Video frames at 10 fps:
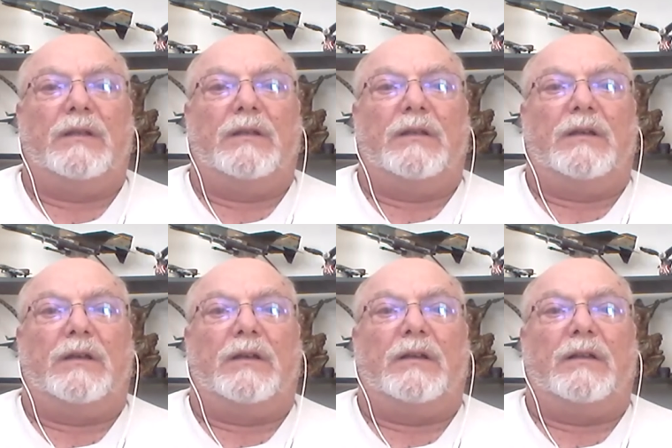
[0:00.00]

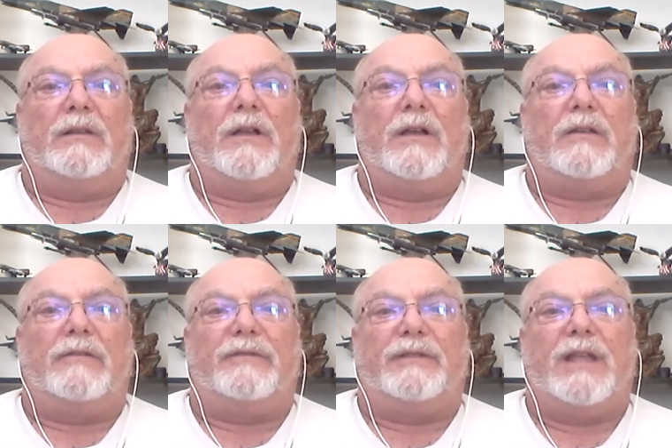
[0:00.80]
luck
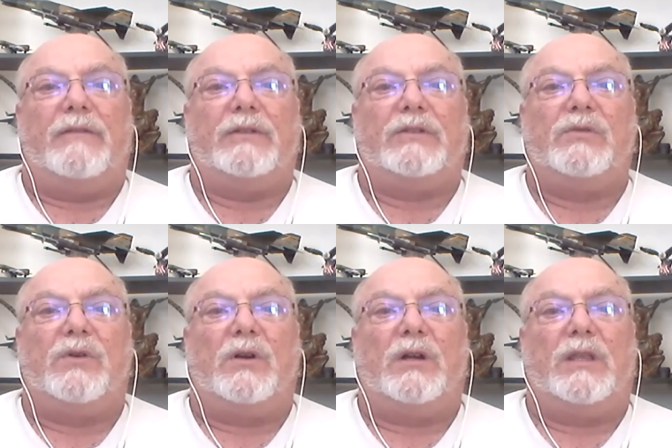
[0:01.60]
of having two
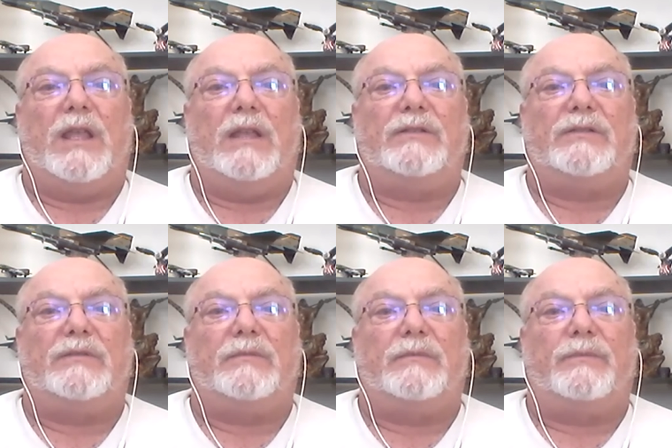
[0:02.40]
hurricanes
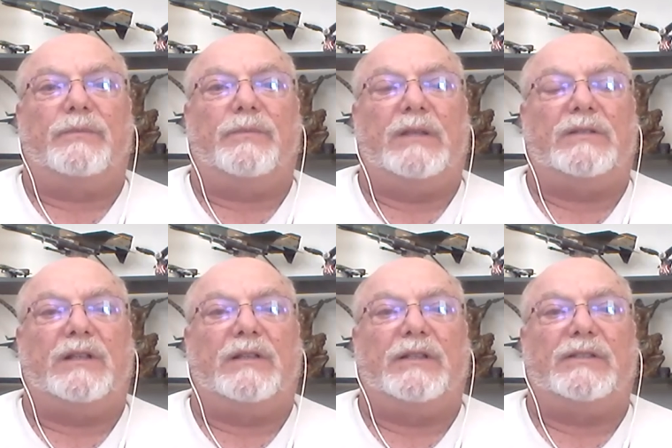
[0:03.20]

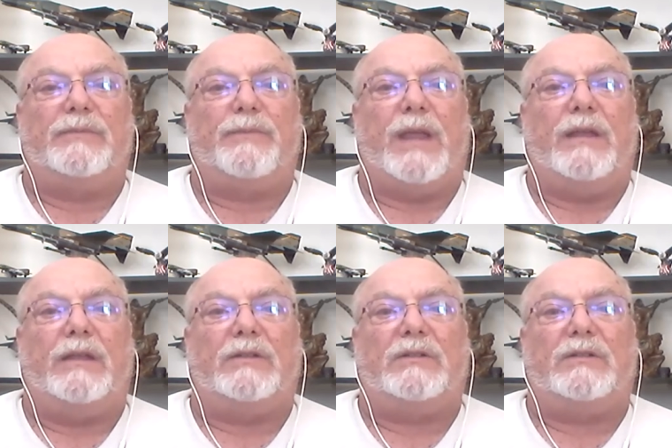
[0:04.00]
basically spank
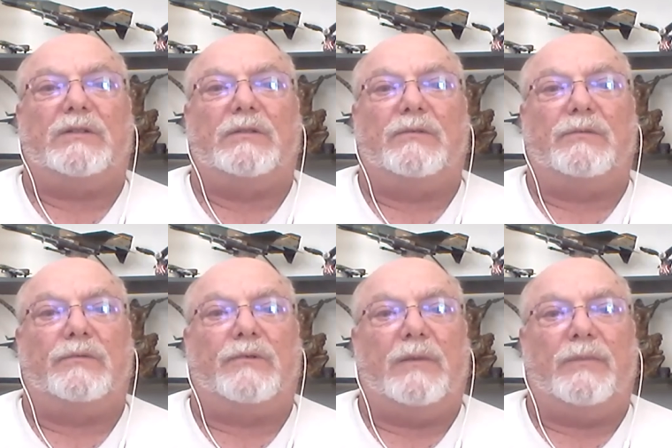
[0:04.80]
it
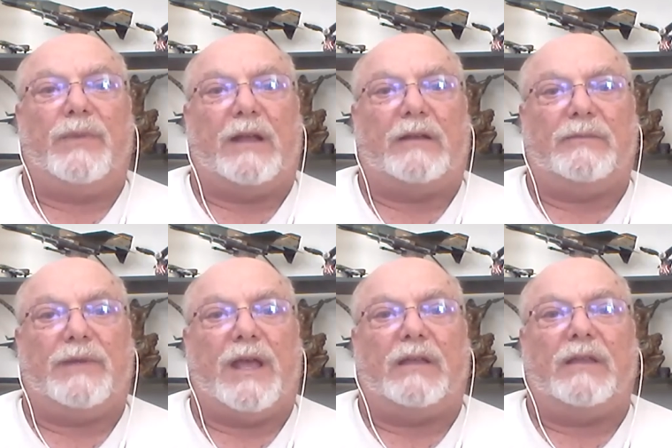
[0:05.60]
right back to
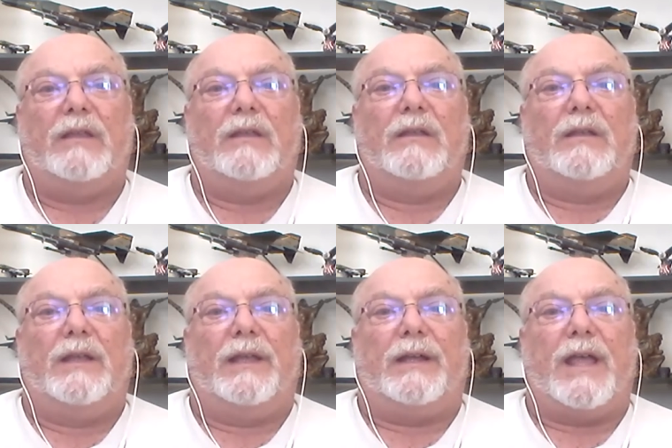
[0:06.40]
back.
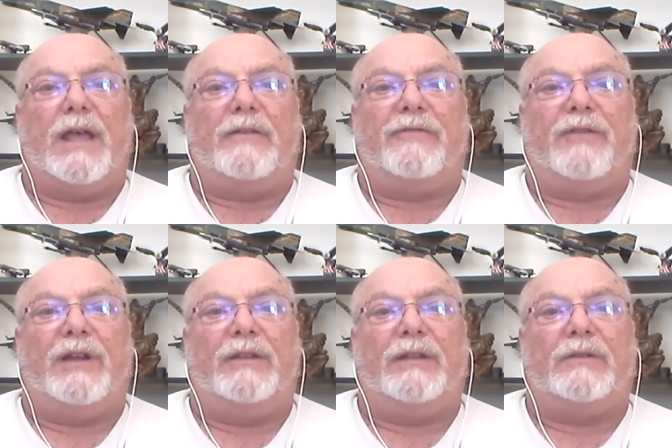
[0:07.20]
And I had a
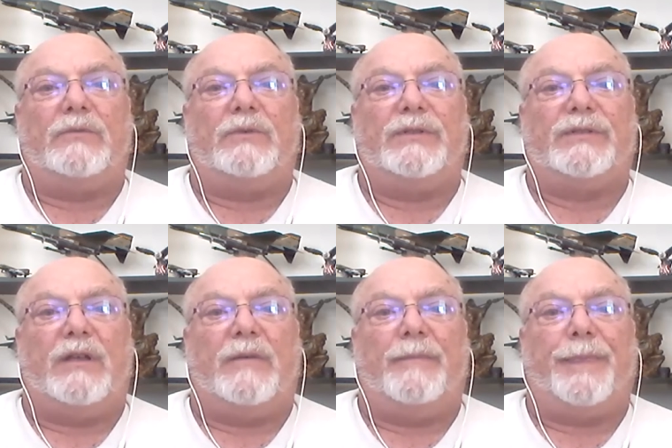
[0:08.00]
friend that was
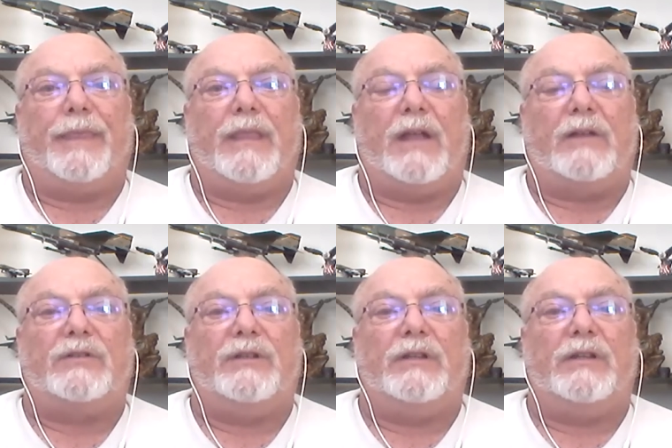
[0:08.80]

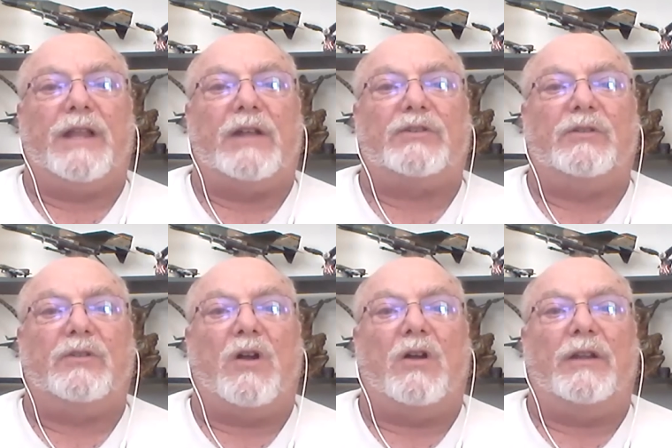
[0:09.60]
actually in the National
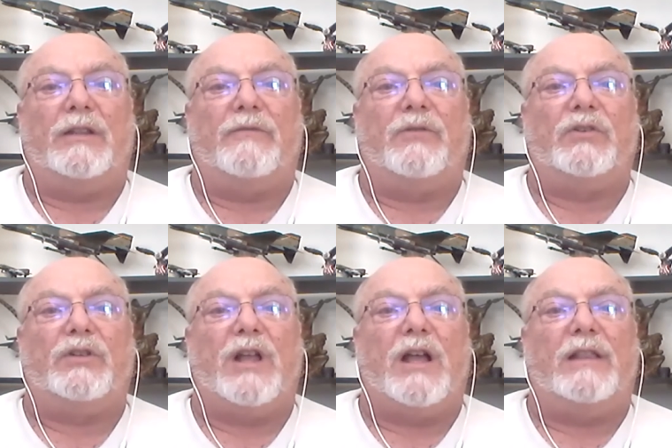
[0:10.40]
Guard in the
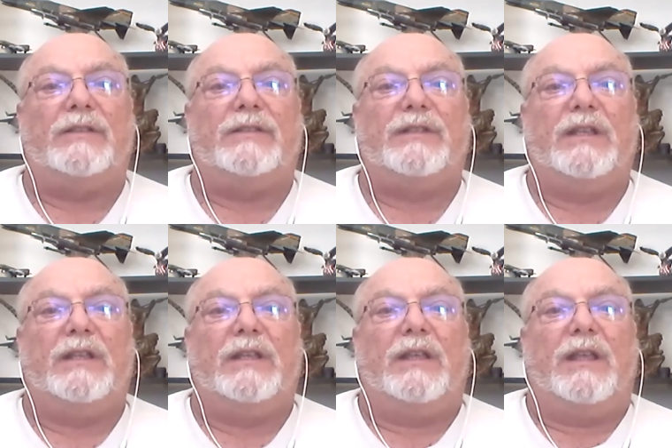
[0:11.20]
Virgin Islands,
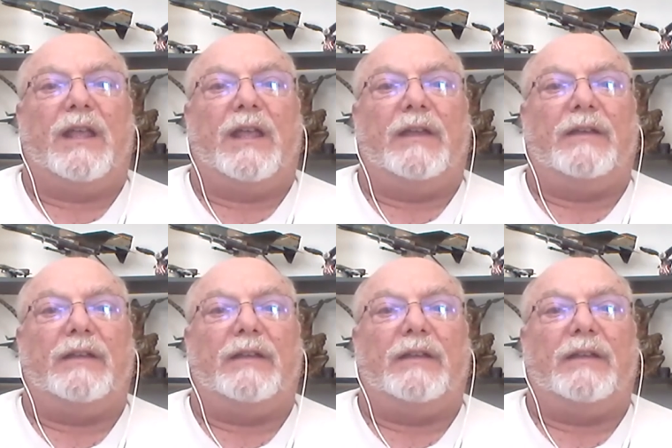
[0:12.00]
and